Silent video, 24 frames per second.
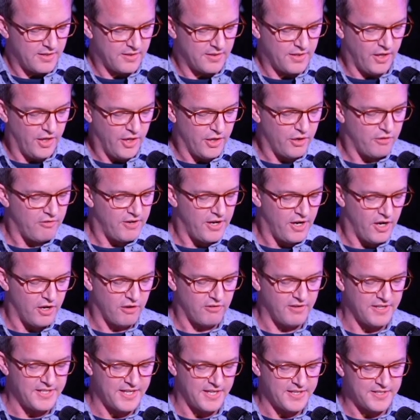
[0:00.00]
The hungry,
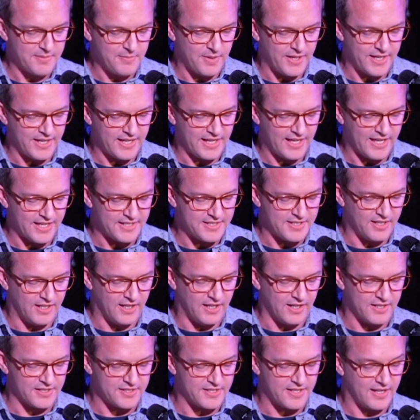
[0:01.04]
hungry data miner had to
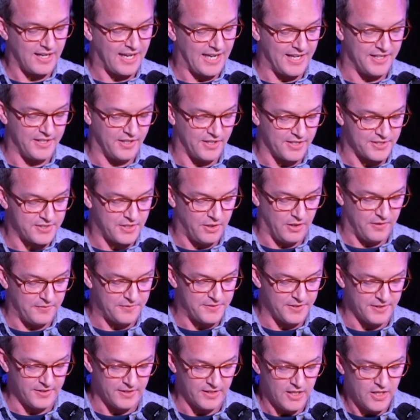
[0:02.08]
ask, and ask
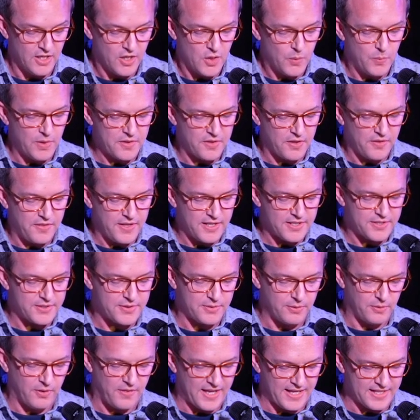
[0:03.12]
often, whether
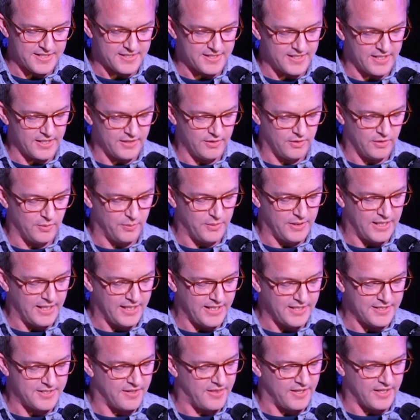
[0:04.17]
this or that signal would
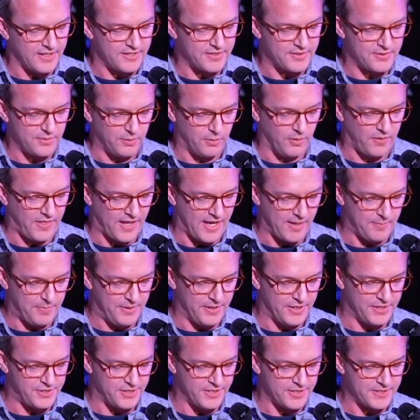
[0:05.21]
lead to this or that
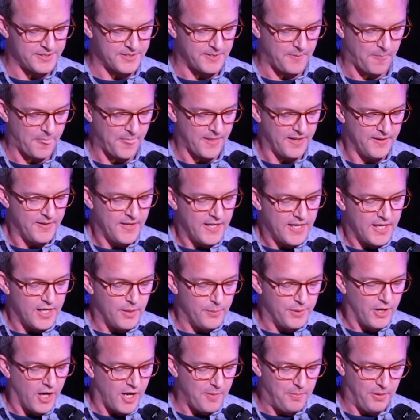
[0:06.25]
purchase. It
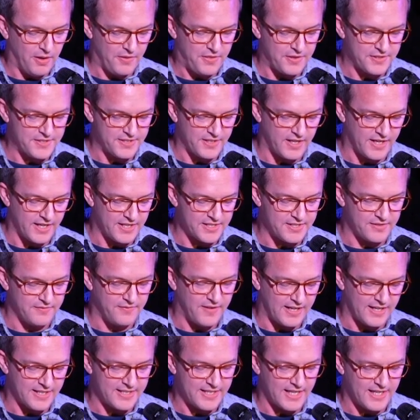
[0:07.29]
would hypothesize and
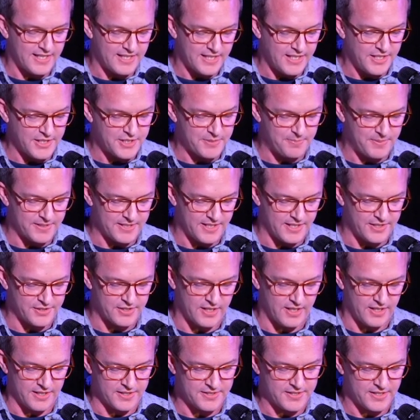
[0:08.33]
validate each
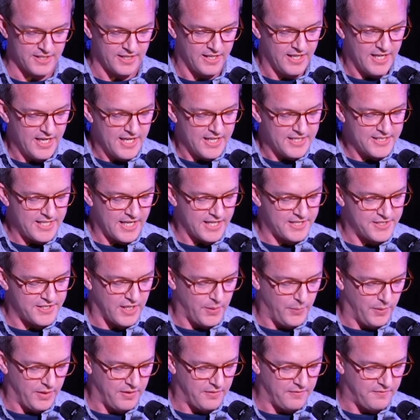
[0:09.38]
potential answer,
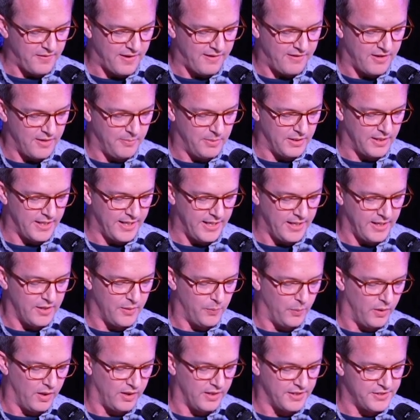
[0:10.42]
testing one variable
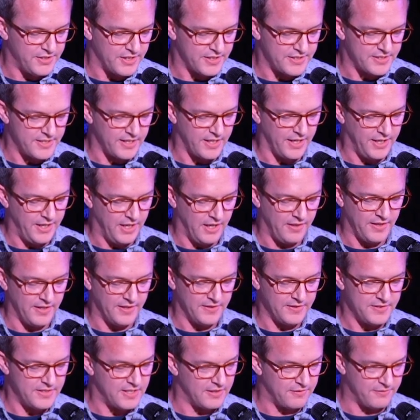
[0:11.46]
here while adjusting
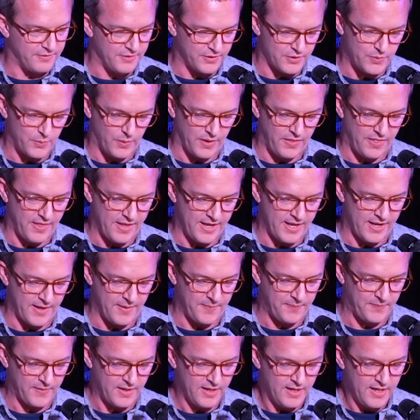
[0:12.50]
another different one
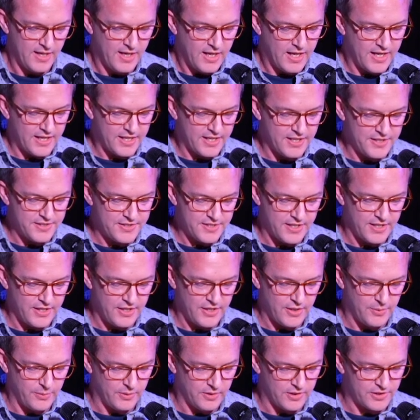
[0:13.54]
there. A
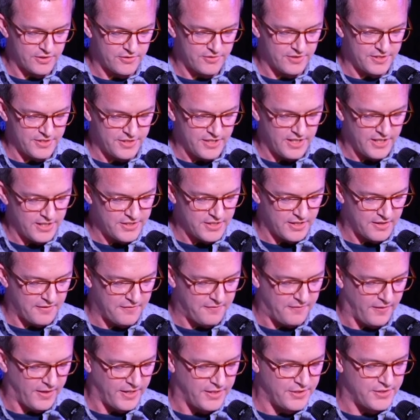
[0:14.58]
continual strategic
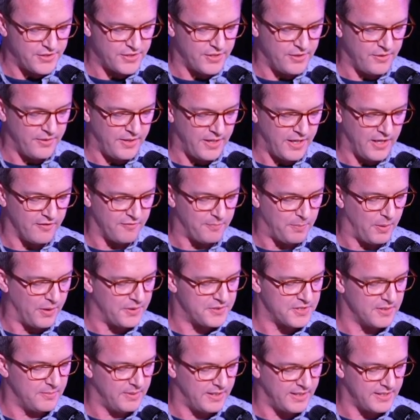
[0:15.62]
fine-tuning of
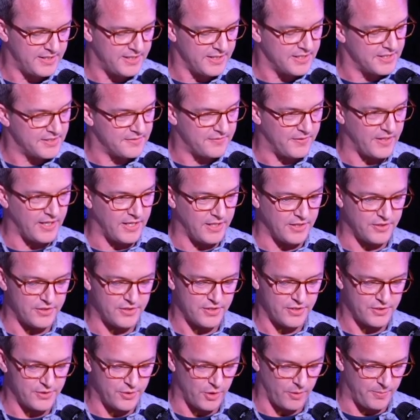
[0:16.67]
possibilities for
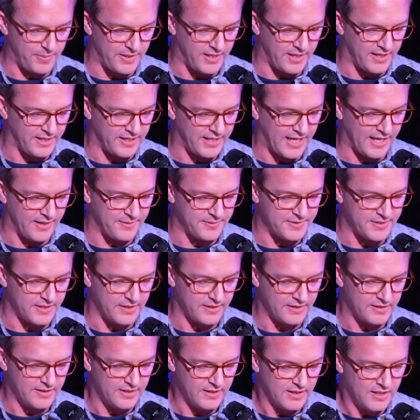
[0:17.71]
each shopping encounter.